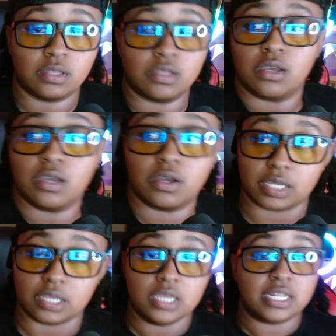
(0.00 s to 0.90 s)
Okay.
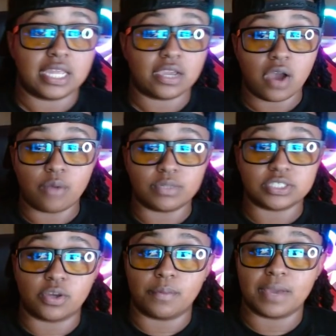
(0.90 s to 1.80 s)
They gonna always
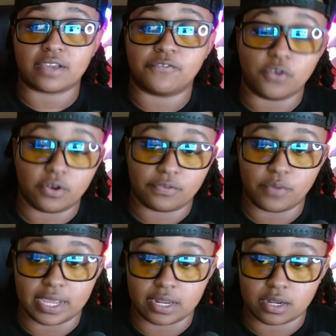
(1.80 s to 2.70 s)
go back and forth
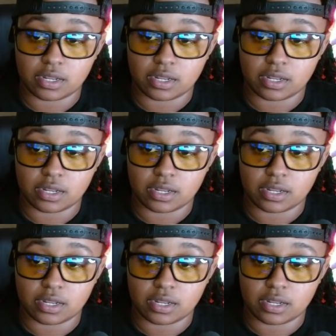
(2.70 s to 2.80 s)
with,